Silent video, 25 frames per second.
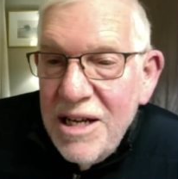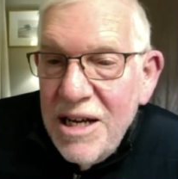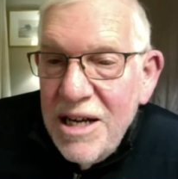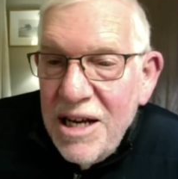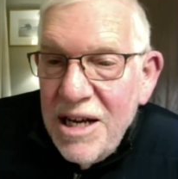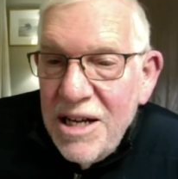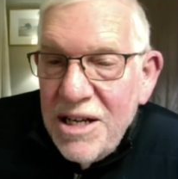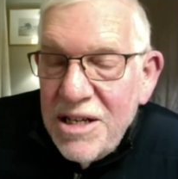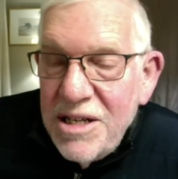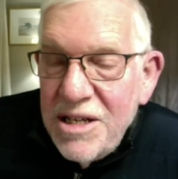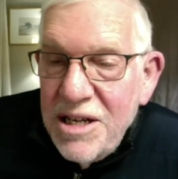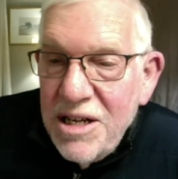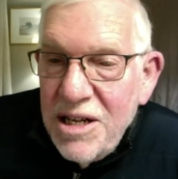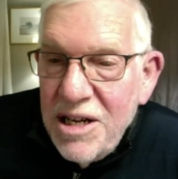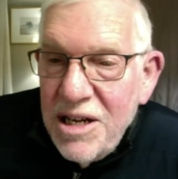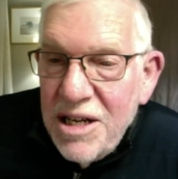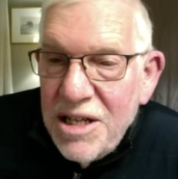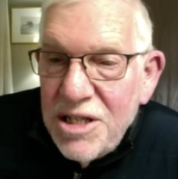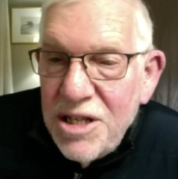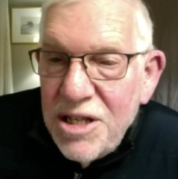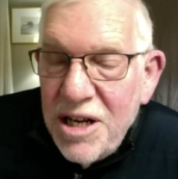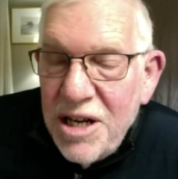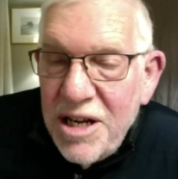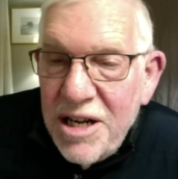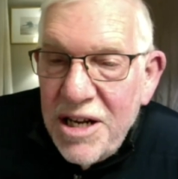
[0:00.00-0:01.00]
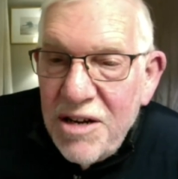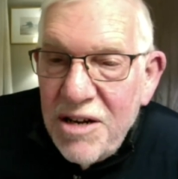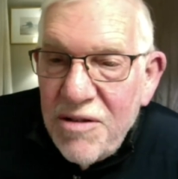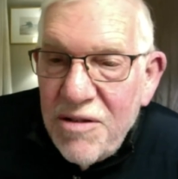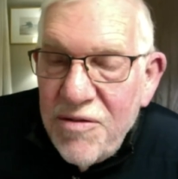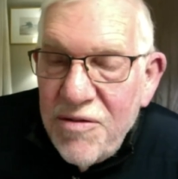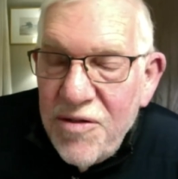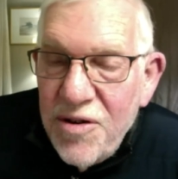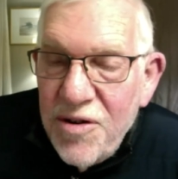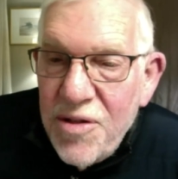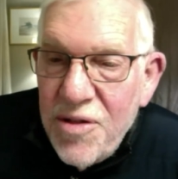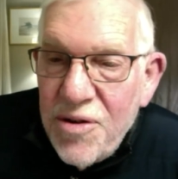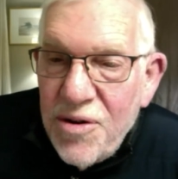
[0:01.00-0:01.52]
until it's a little
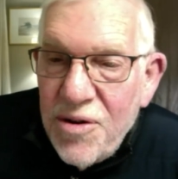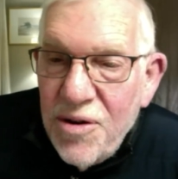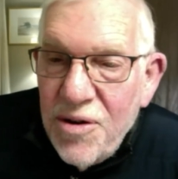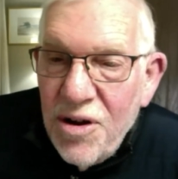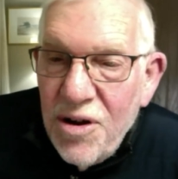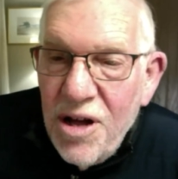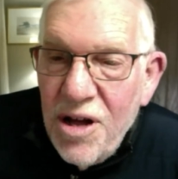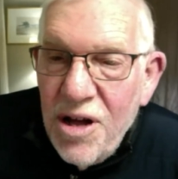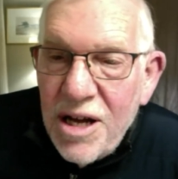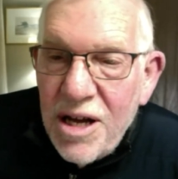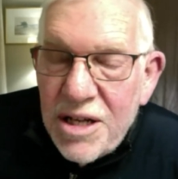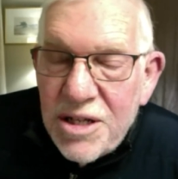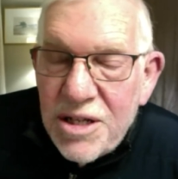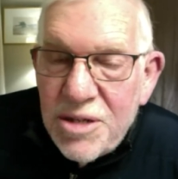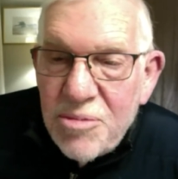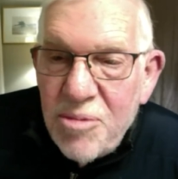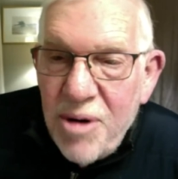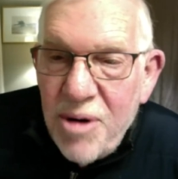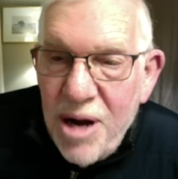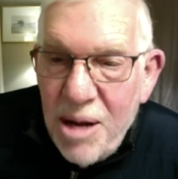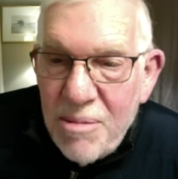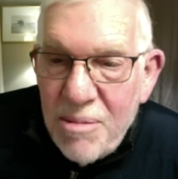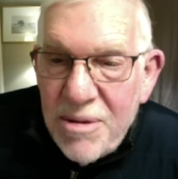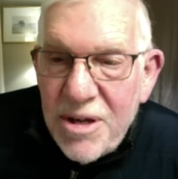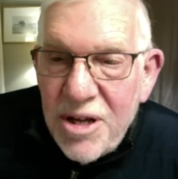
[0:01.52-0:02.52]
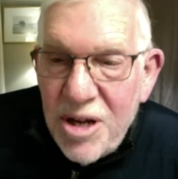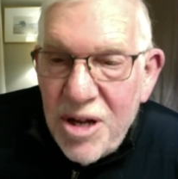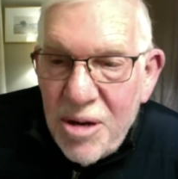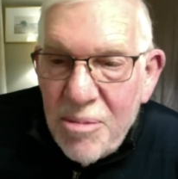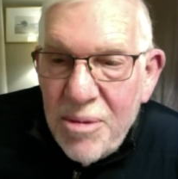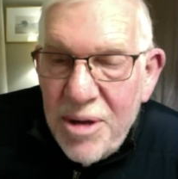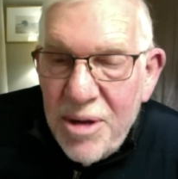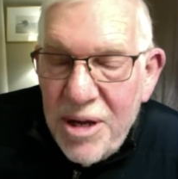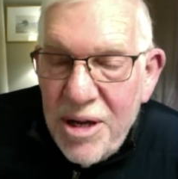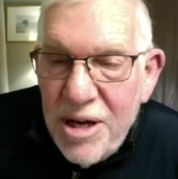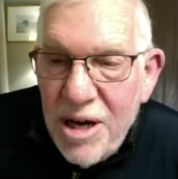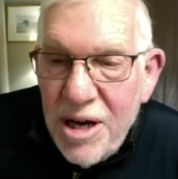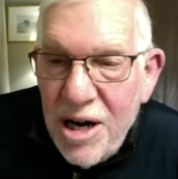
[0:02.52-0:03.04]
further along, it's probably going to
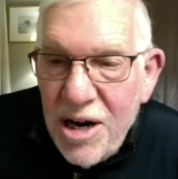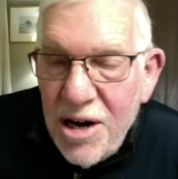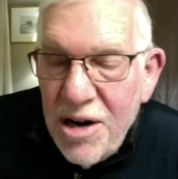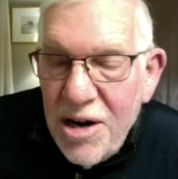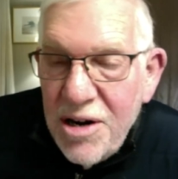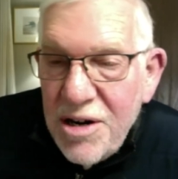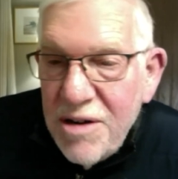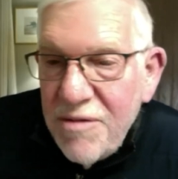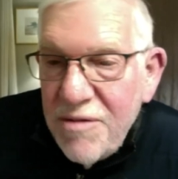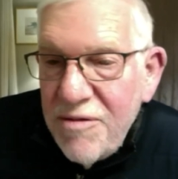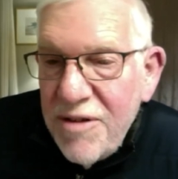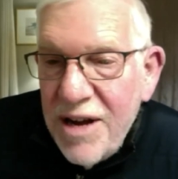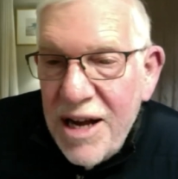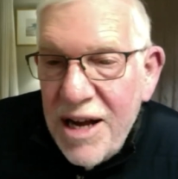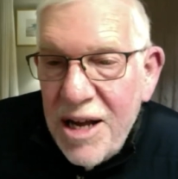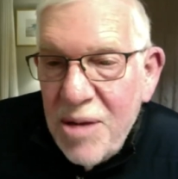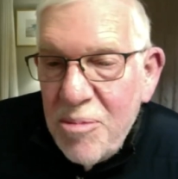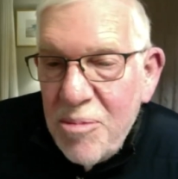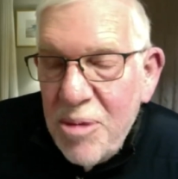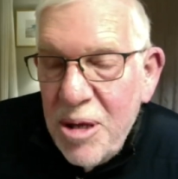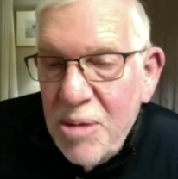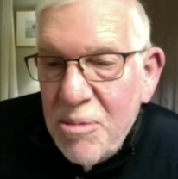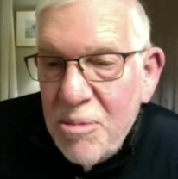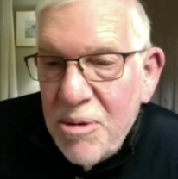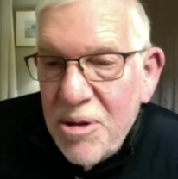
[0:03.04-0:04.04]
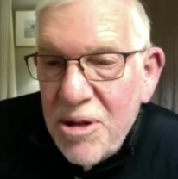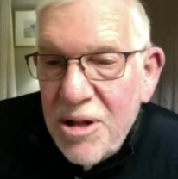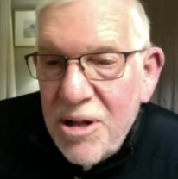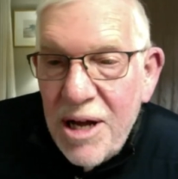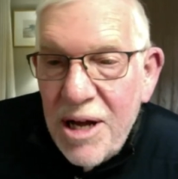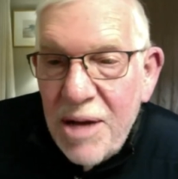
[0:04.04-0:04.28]
be hard to find people.